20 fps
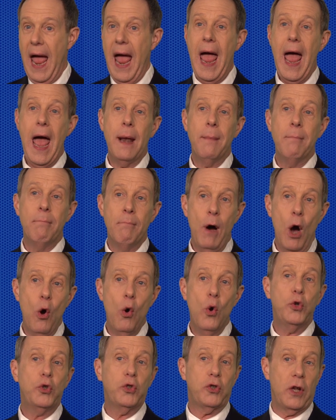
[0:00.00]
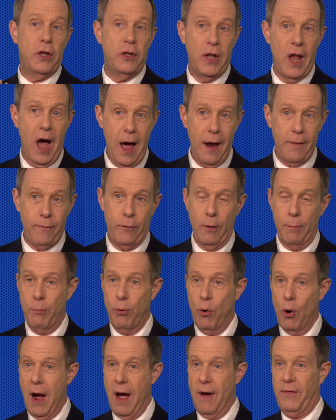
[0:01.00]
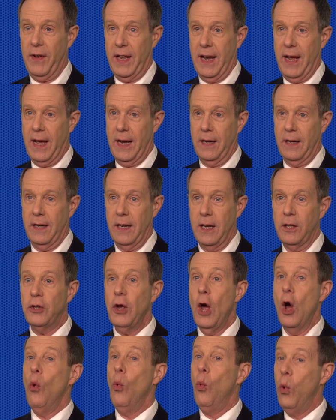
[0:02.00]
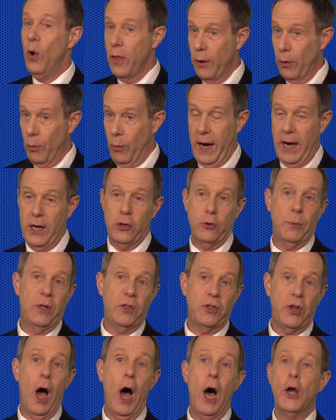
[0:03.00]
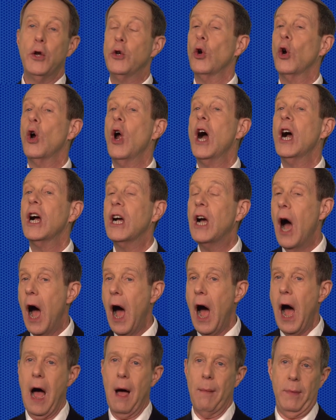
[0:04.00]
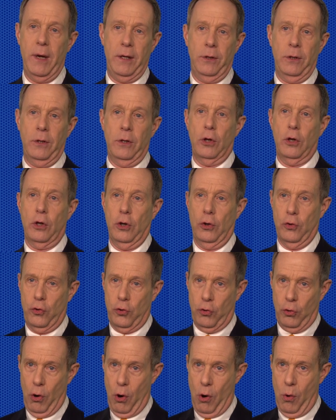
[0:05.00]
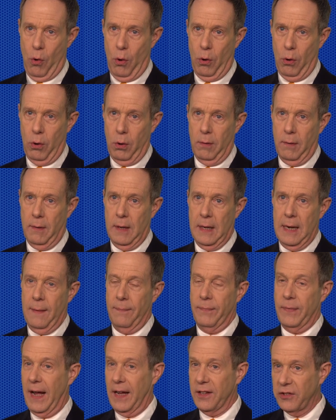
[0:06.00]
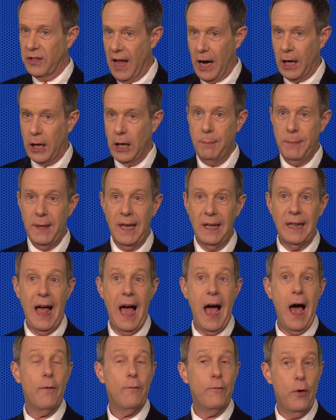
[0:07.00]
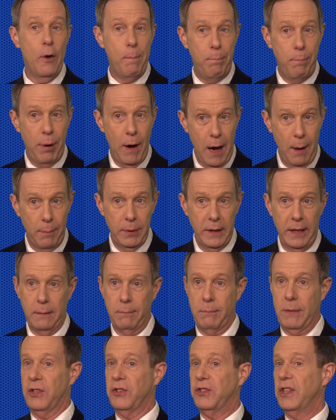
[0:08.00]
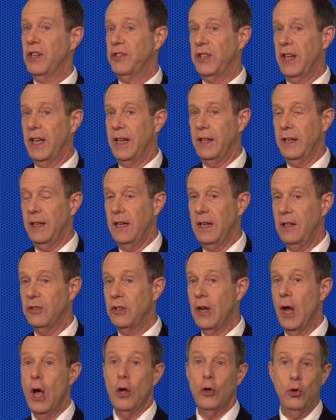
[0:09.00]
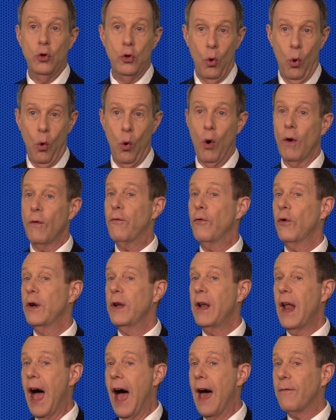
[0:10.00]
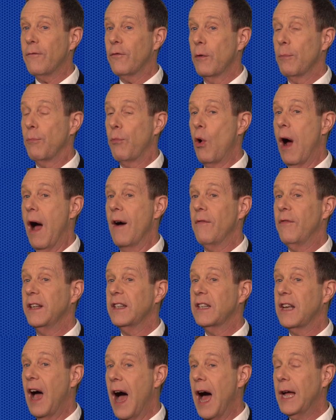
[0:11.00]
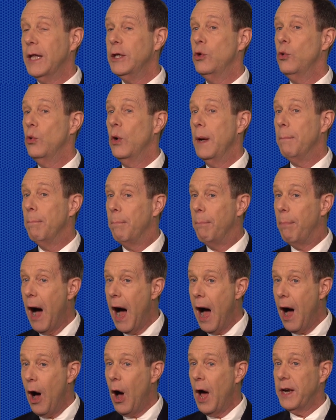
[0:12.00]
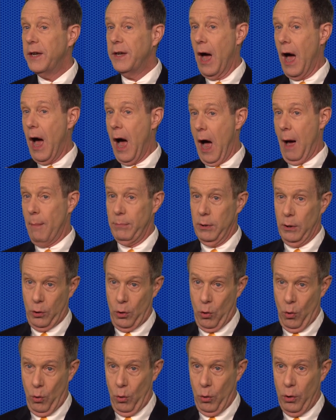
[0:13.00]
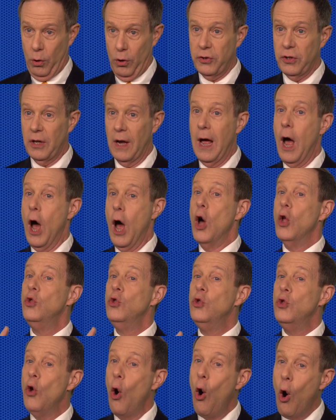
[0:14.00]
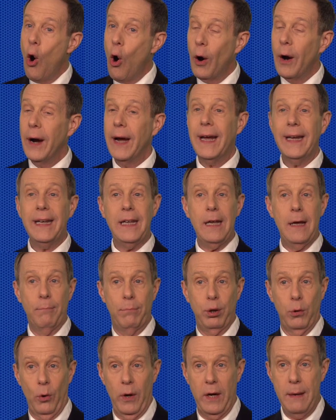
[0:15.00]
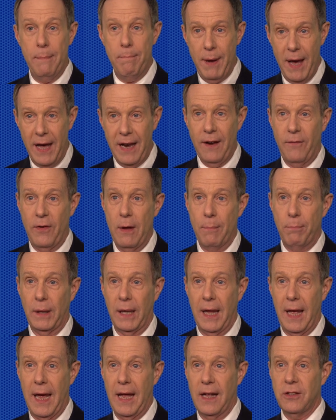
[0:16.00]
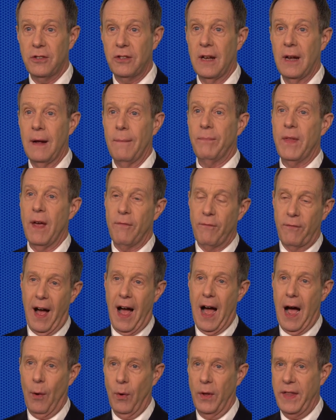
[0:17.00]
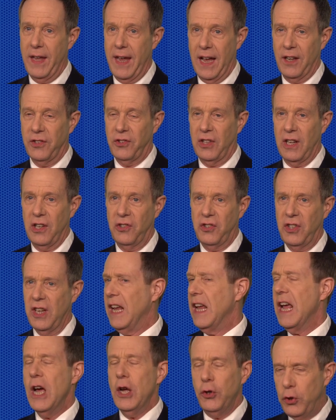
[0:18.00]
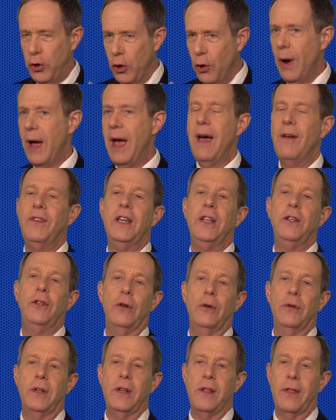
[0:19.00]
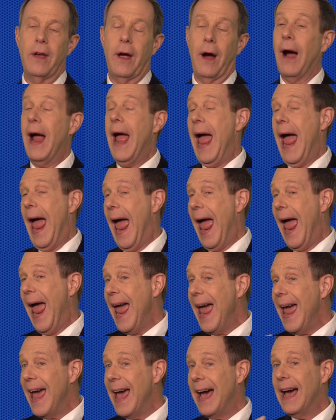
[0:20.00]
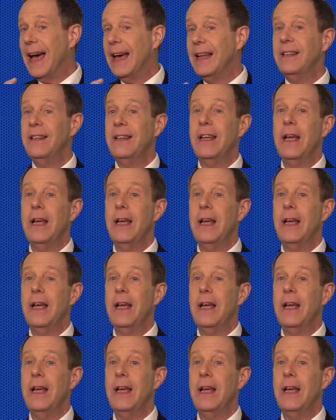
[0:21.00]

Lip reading: and most not-for-profit entities with arrangements under common control. Now, it's not going to be allowed for public business entities, nor for not-for-profit conduit bond obligors, nor any employee benefit plans that file with the SEC. Too heavy duty there. And